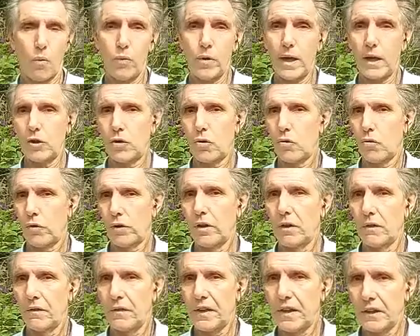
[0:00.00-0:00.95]
We are
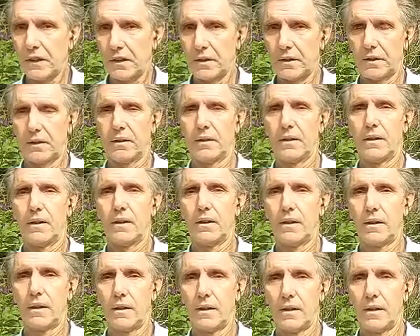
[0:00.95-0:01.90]
toroidal field.
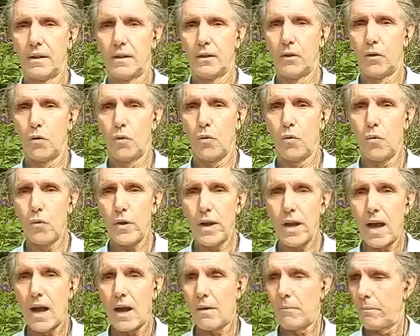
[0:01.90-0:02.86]

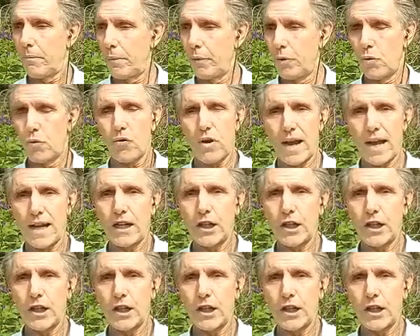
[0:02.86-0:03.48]
We are pure